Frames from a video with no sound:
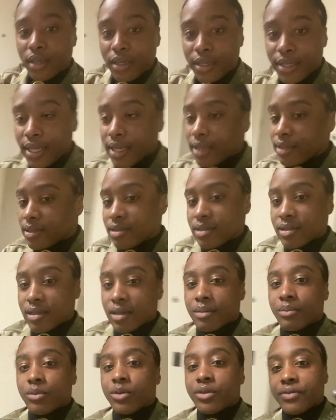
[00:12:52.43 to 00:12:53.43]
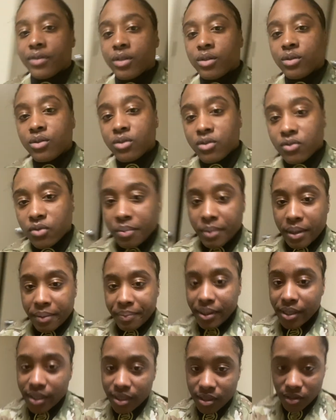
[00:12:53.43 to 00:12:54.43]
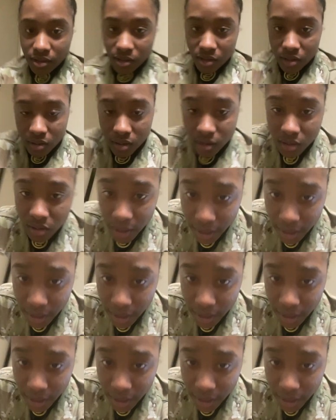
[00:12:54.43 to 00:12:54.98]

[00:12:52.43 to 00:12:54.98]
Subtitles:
get some reviews from my peers so I